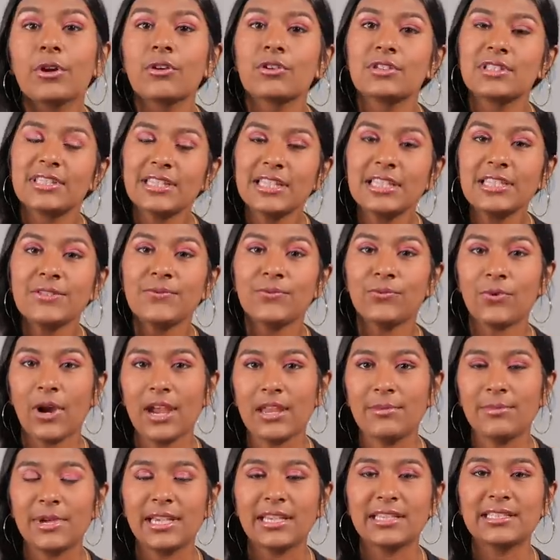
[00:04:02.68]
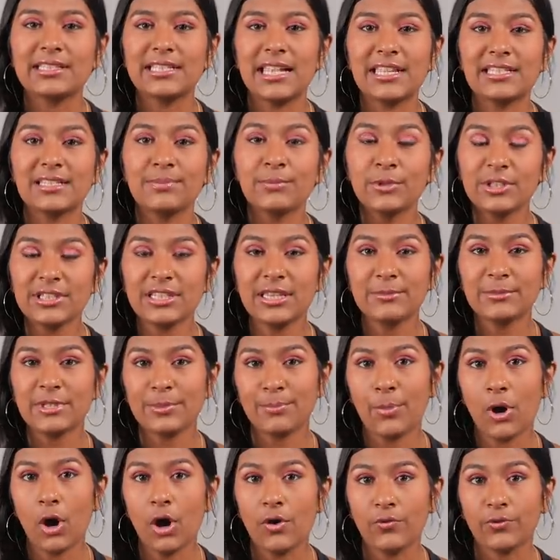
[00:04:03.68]
Because this framing sets Muslims
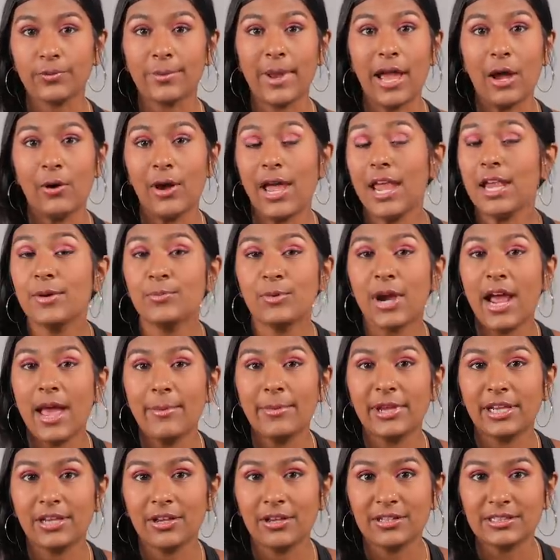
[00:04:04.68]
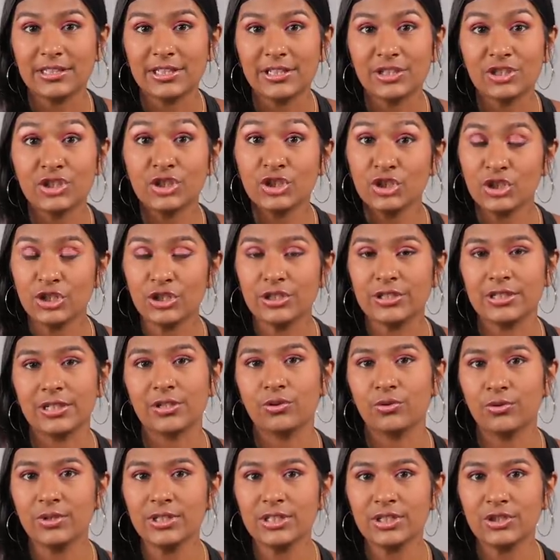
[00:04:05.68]
apart from our Abrahamic cousins, Jews and
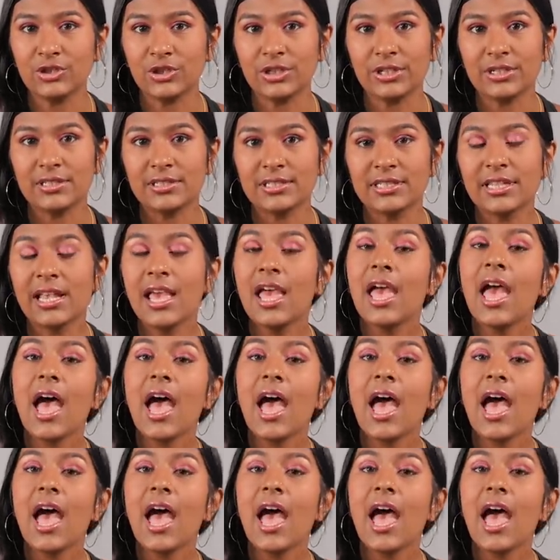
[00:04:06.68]
Christians,